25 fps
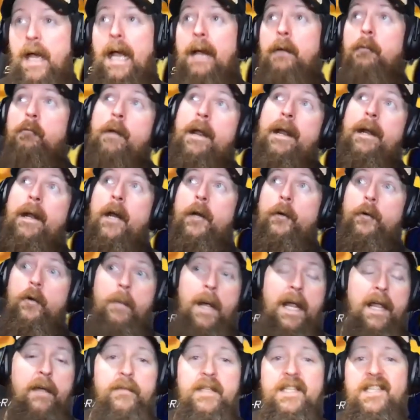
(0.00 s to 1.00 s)
I ran out of room.
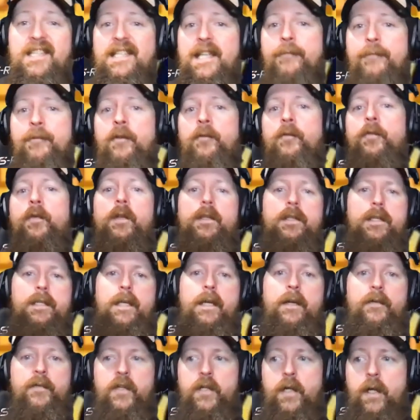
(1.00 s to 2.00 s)
I have a seven foot
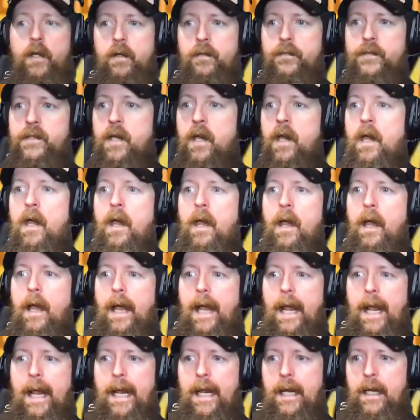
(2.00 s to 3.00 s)
set of shelves
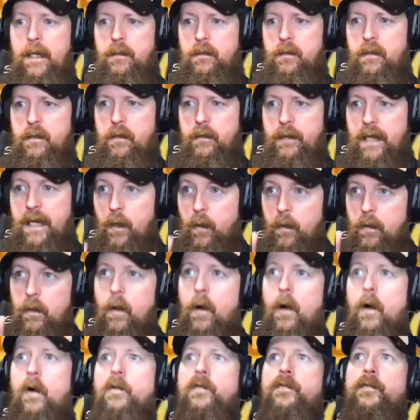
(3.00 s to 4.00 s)
and they are
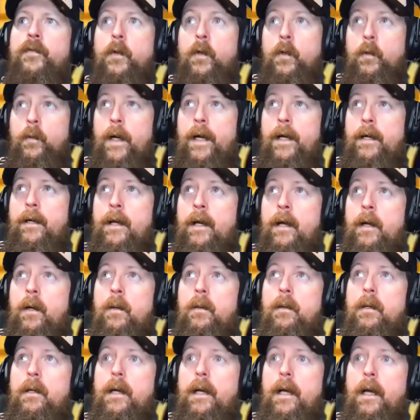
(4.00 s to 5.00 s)
all full right
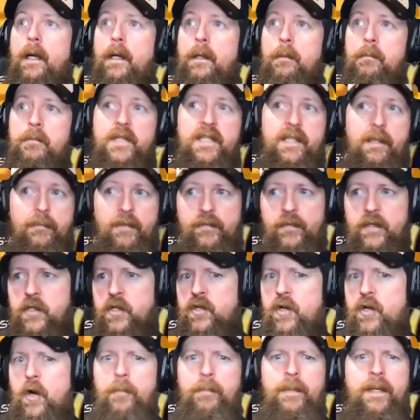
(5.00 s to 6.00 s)
now. Oh, um, oh, some of it's
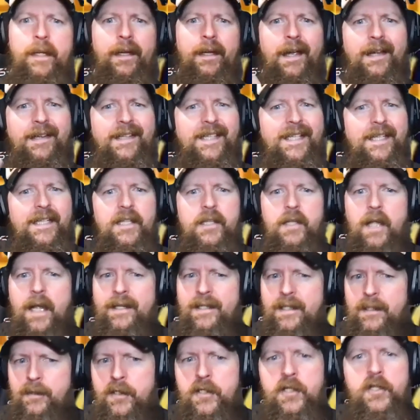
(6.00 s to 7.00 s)
sharpening. I did I
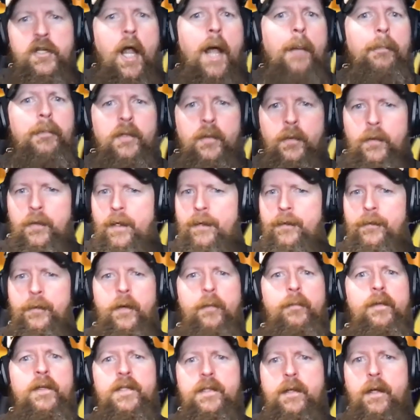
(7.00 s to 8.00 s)
did the shop tour. I don't know
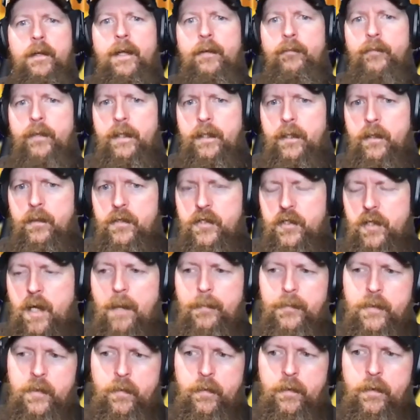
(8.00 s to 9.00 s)
if you saw that video,
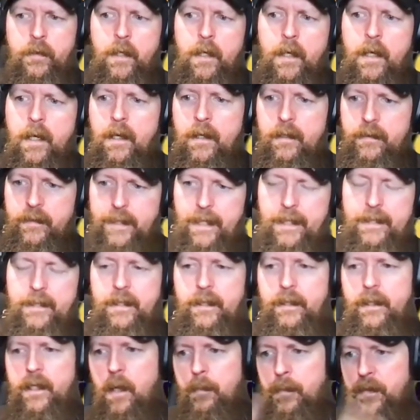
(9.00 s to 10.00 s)
shop tour. Yeah. That I
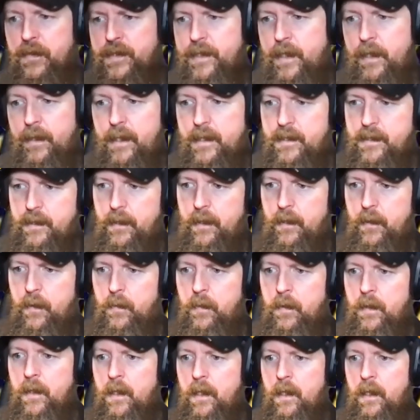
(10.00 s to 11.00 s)
did a couple Sundays
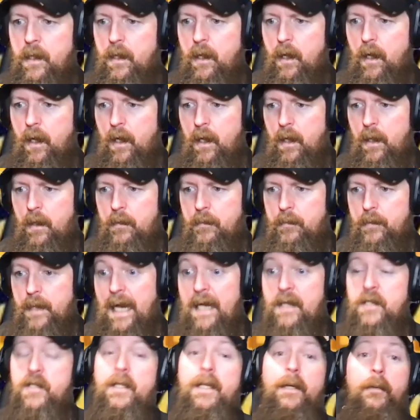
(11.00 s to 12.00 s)
ago. Uh,
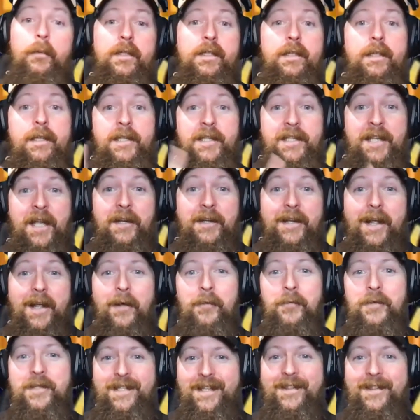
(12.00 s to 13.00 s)
actually, it was the Sunday I
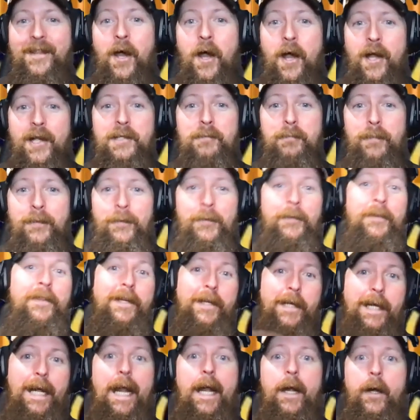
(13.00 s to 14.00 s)
was in the hospital
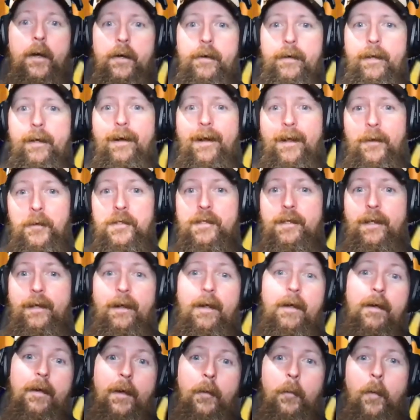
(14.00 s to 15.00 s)
that it aired, and I was like,
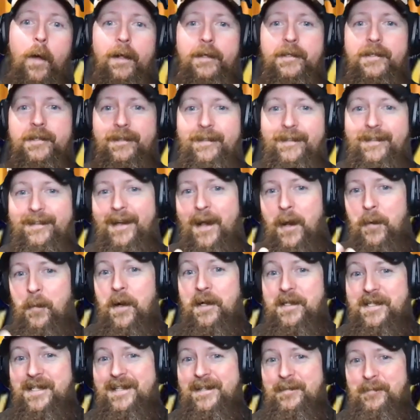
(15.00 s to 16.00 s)
oh, I watched it. I
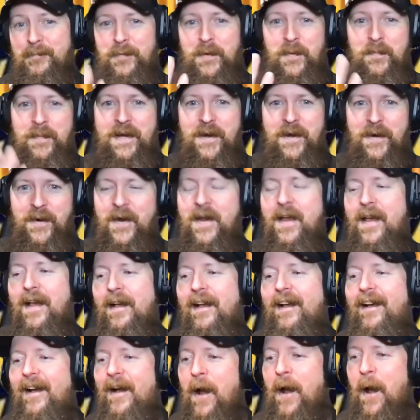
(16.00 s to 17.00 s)
watched it premiere
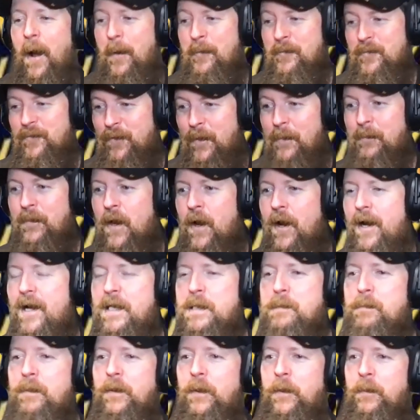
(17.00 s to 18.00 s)
um, from the
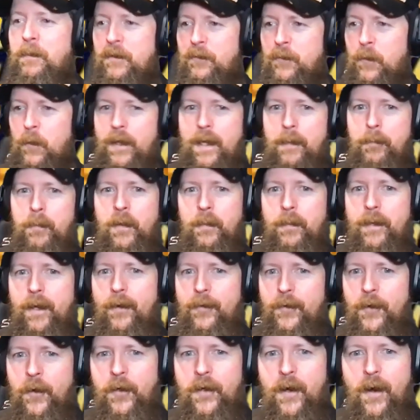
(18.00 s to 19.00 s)
hospital before they put me
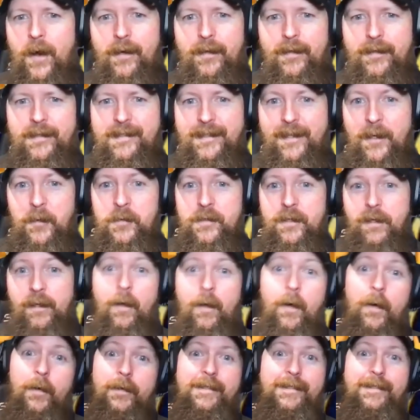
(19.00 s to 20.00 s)
on narcotics, and I was like,
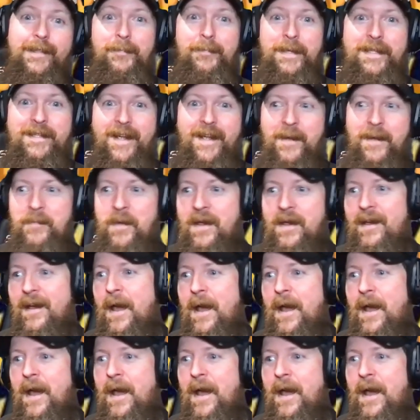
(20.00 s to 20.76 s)
oh, it's sleepy time.